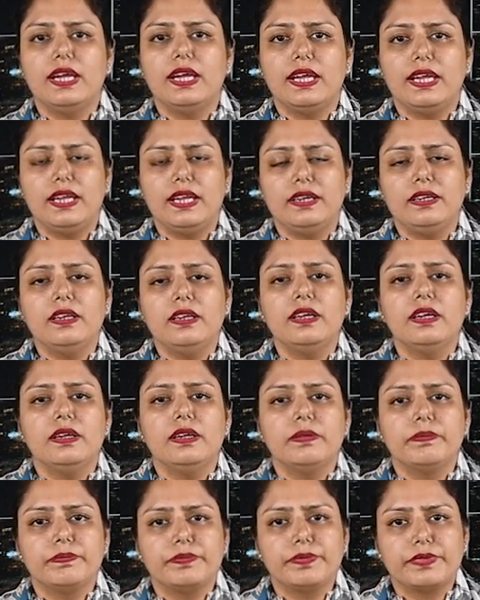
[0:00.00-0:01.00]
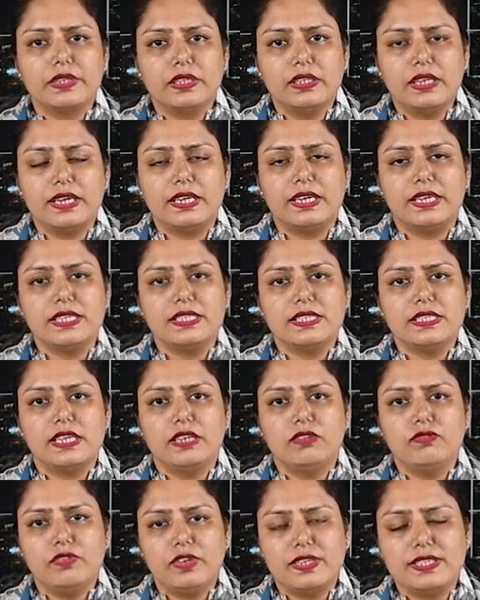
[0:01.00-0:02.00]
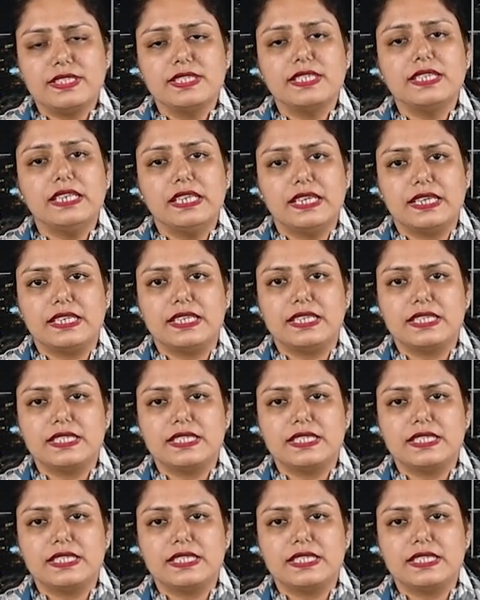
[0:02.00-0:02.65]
in influencing learning